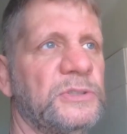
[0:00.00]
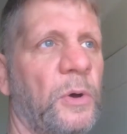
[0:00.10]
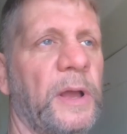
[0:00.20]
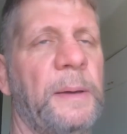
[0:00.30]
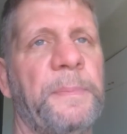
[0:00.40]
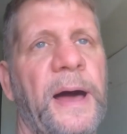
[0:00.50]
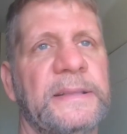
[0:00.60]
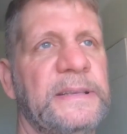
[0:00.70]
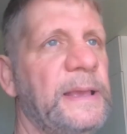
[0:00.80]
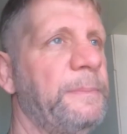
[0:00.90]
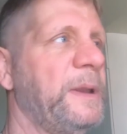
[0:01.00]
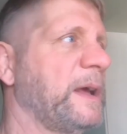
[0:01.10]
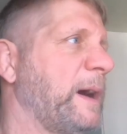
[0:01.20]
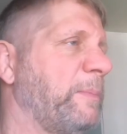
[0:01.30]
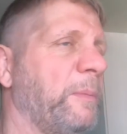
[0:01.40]
So I'll get back to him in
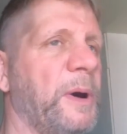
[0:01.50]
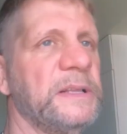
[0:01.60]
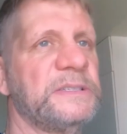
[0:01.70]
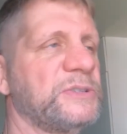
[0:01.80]
a couple months.